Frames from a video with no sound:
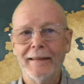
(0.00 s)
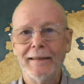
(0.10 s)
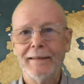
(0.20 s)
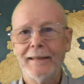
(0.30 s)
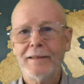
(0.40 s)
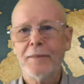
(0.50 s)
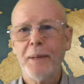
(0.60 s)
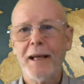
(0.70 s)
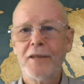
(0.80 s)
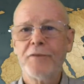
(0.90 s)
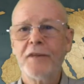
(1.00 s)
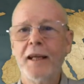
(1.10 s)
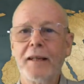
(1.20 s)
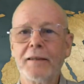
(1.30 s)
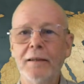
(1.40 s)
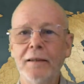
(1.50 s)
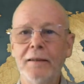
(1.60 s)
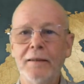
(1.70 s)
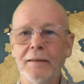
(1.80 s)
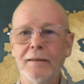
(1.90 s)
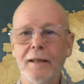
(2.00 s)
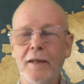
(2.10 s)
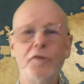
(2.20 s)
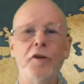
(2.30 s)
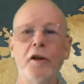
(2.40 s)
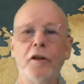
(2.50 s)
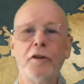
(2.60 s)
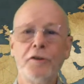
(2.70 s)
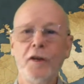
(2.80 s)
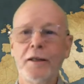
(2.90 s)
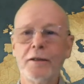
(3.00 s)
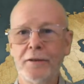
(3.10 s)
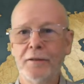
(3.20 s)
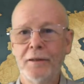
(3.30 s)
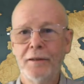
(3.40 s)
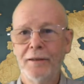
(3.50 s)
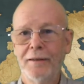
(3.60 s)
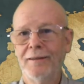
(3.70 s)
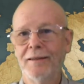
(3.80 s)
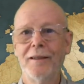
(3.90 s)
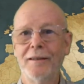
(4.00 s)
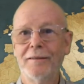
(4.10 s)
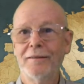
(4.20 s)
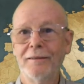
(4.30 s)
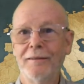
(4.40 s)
that's a page of text. It's not concise. And it's